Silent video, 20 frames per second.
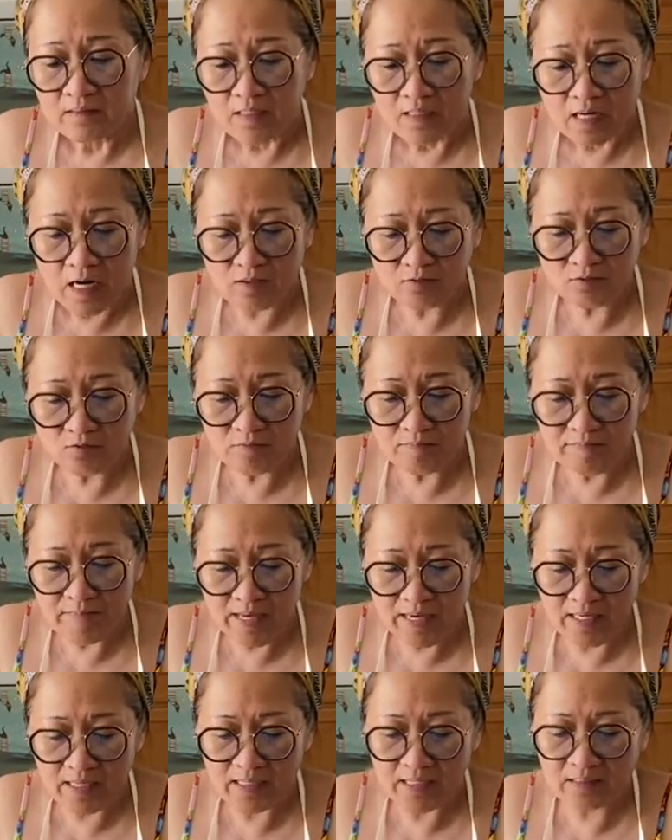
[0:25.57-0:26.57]
how to
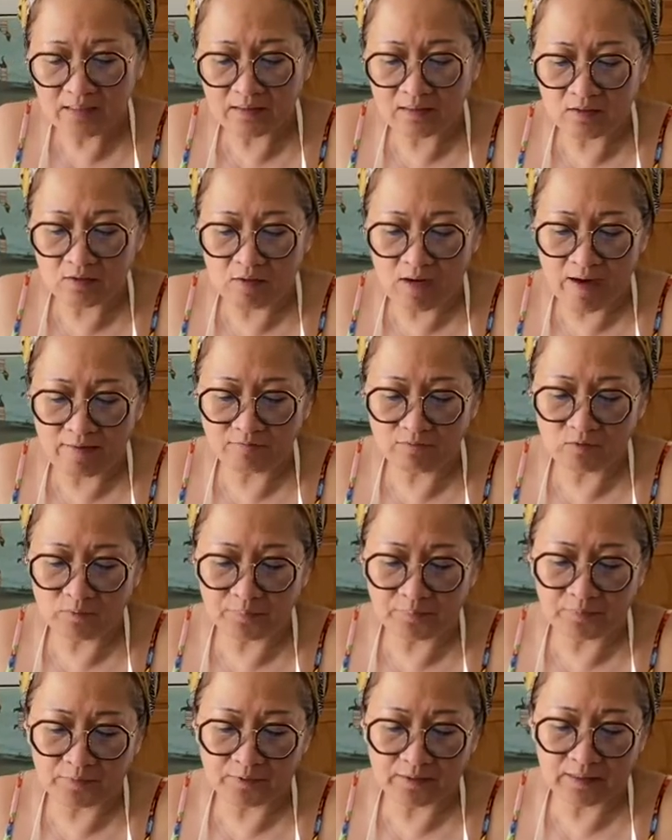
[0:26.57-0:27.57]
make, you have
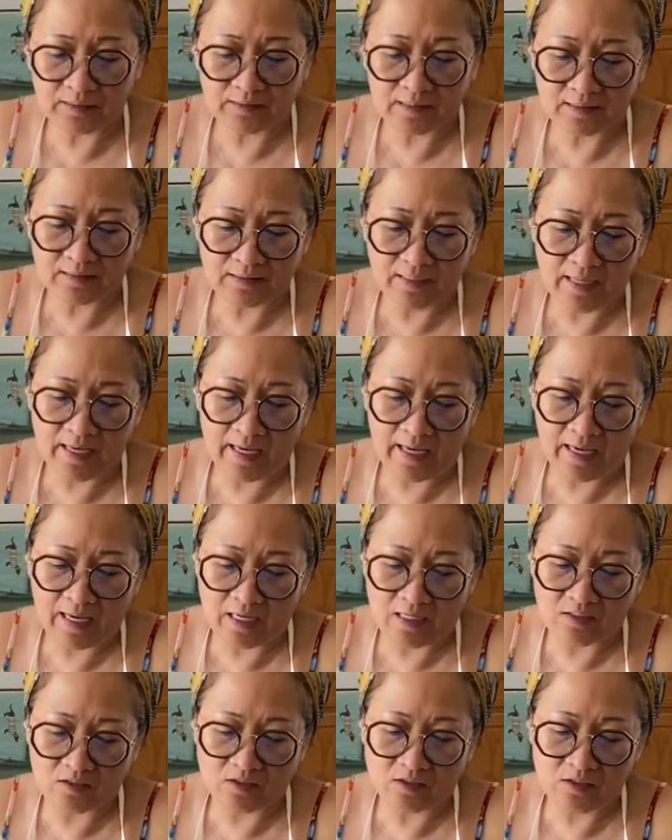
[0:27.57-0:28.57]
to put it at the
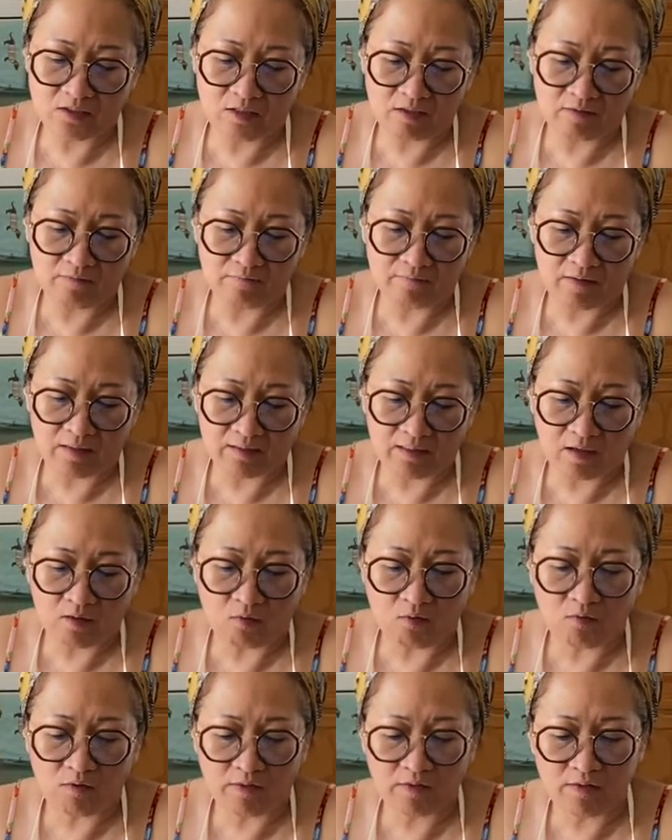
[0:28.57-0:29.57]
edge of the
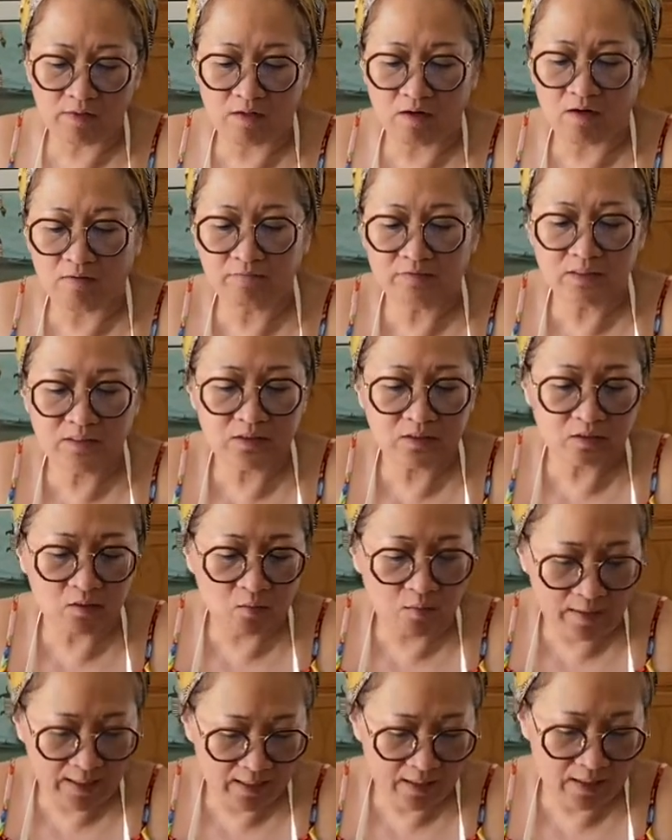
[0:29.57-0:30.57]
corner of the
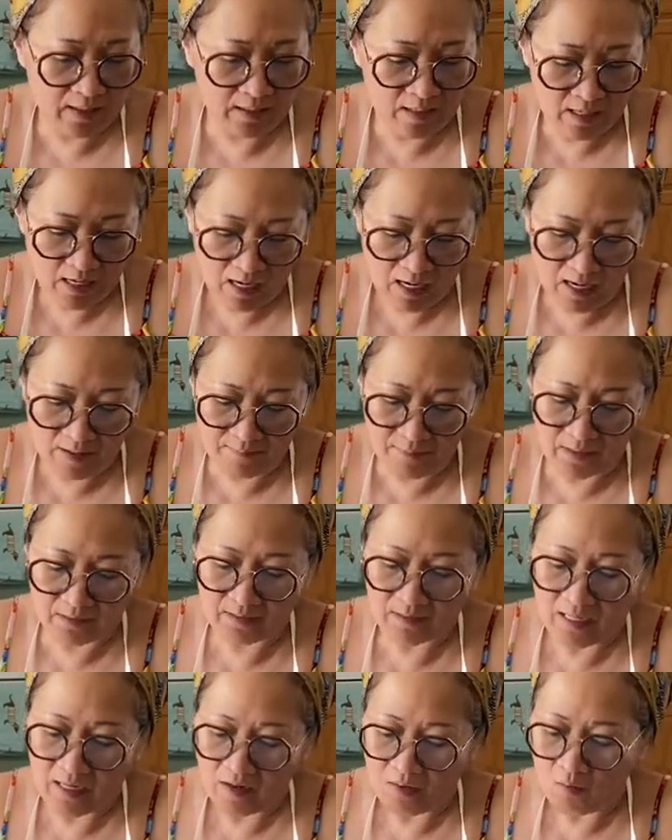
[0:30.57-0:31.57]
square,
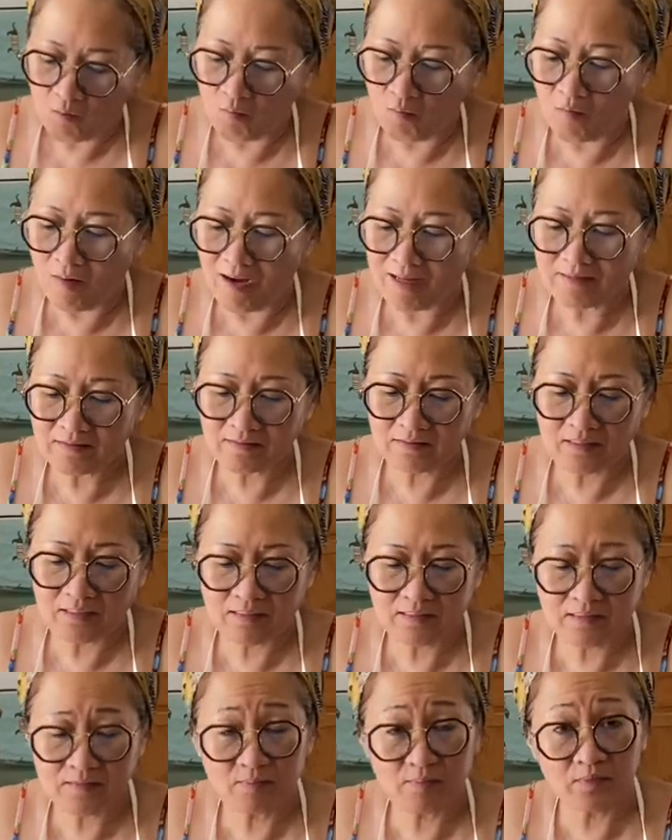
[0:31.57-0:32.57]
about 1
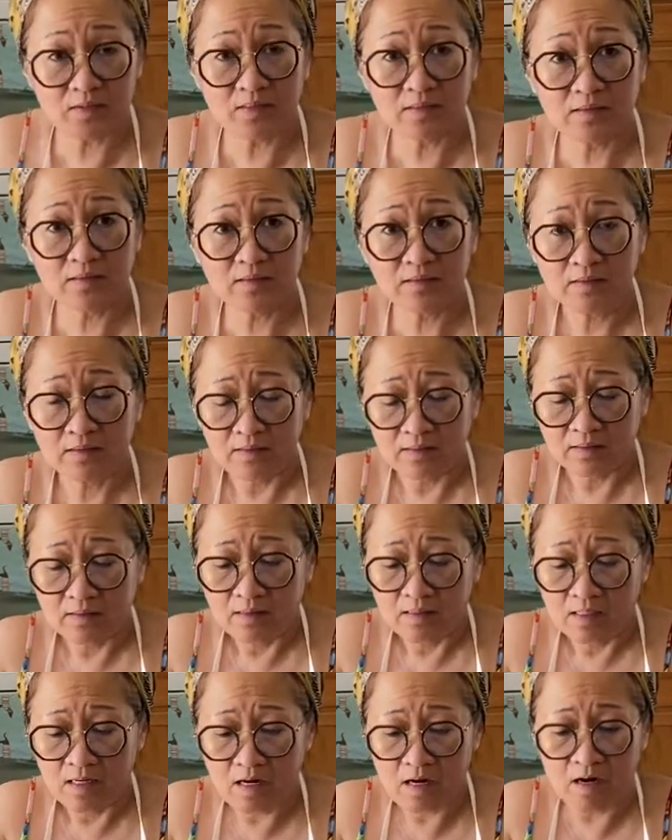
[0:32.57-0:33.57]
teaspoon
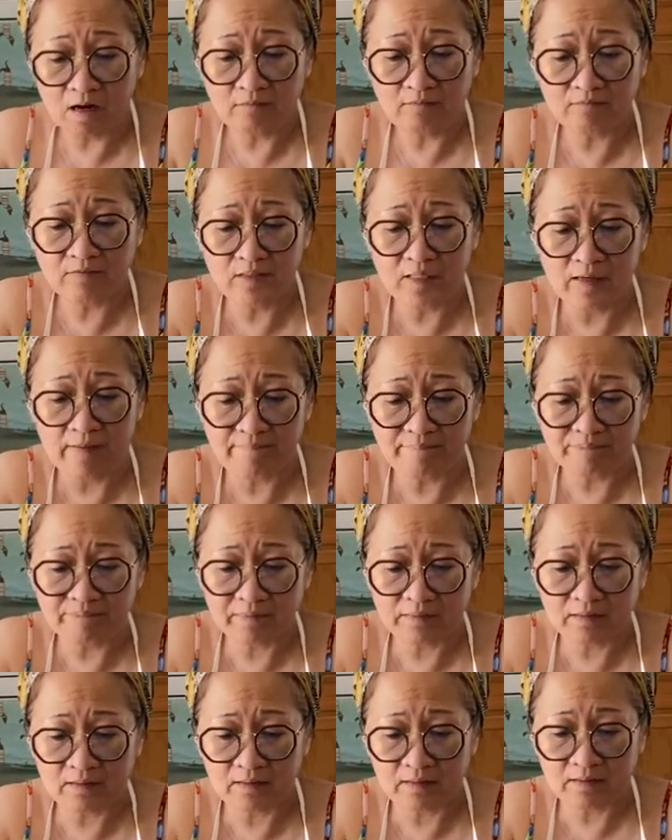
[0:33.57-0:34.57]
of
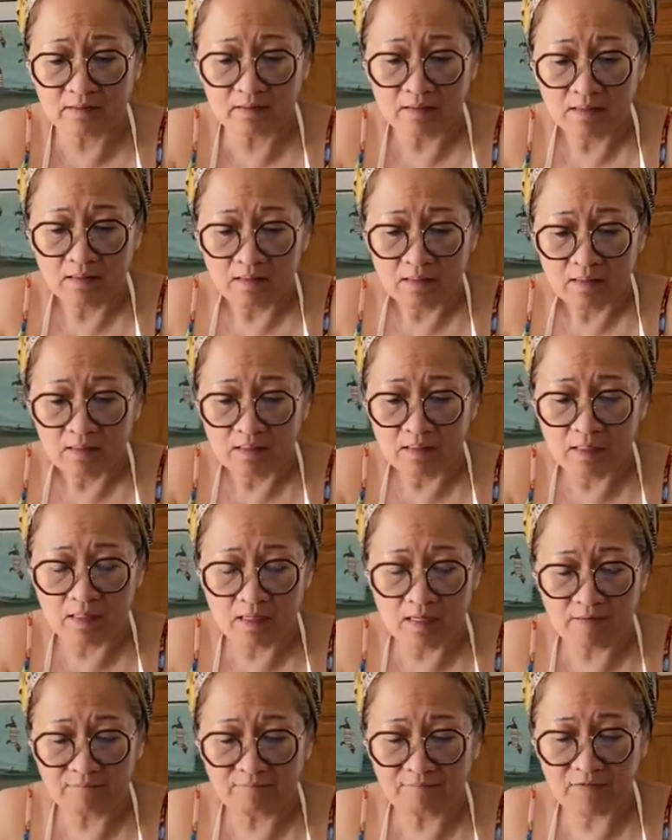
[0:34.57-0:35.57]
the
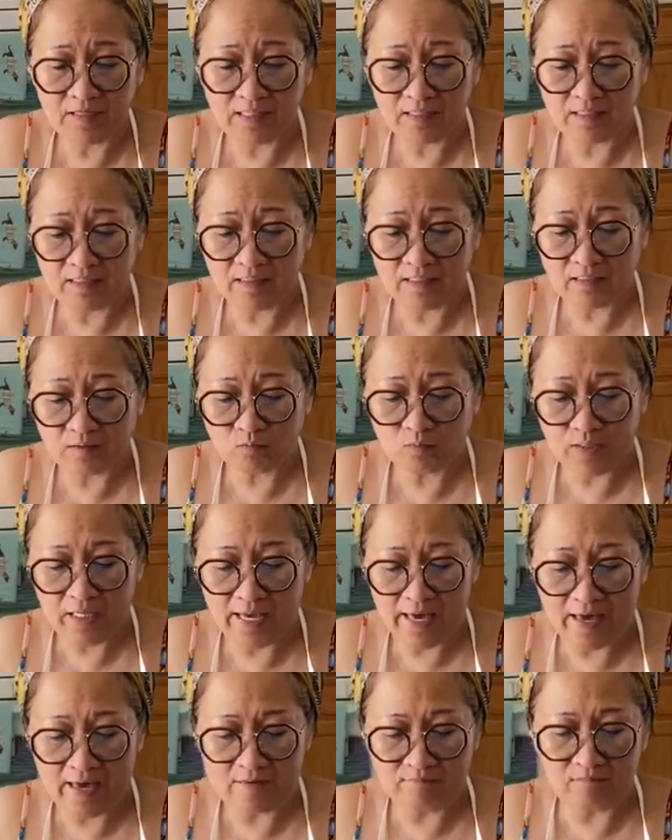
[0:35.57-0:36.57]
filling that
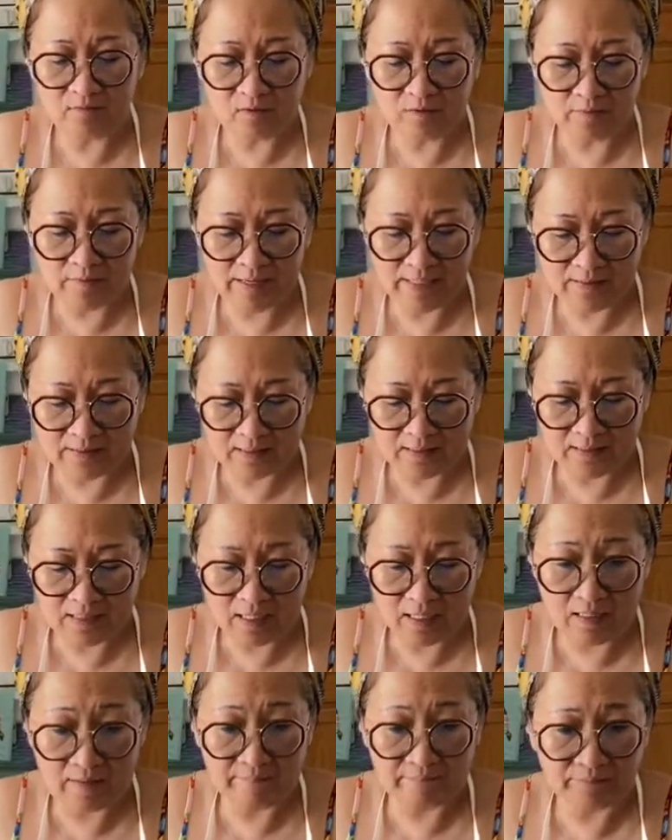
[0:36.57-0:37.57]
we have
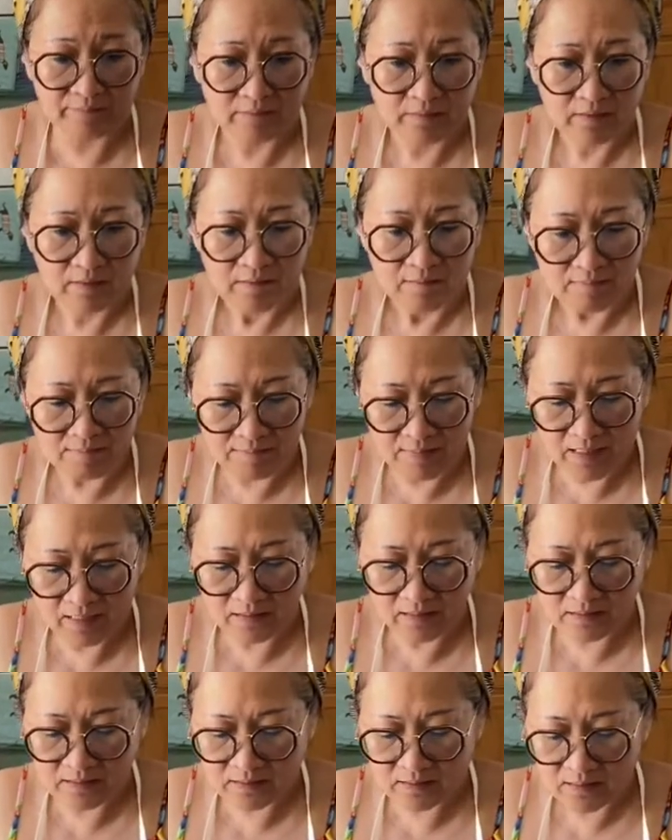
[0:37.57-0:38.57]
already
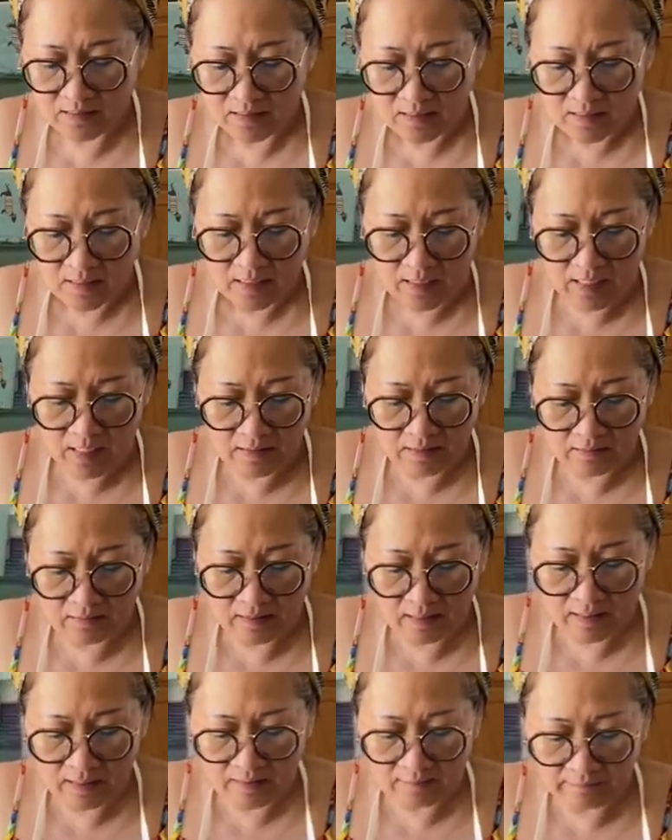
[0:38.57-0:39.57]
mixed. And
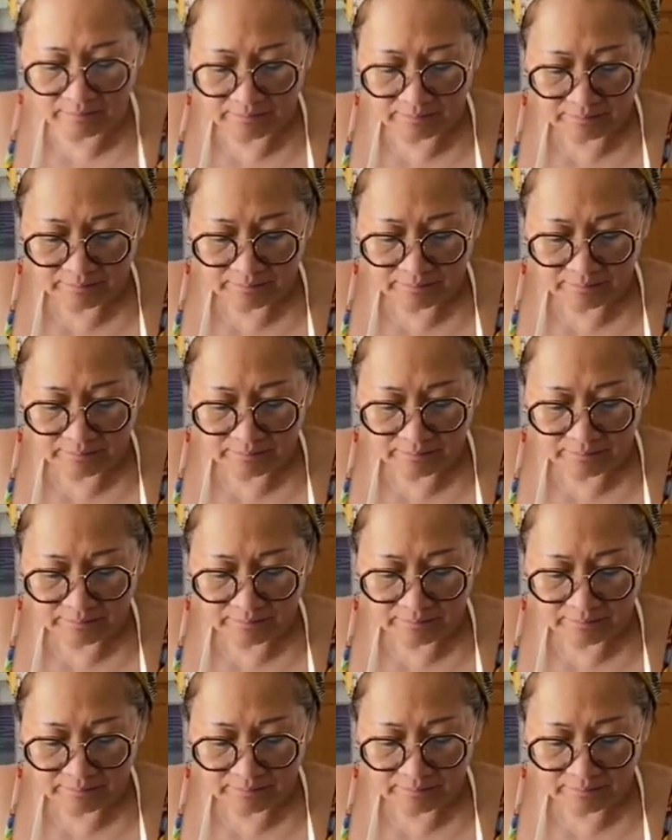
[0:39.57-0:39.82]
then,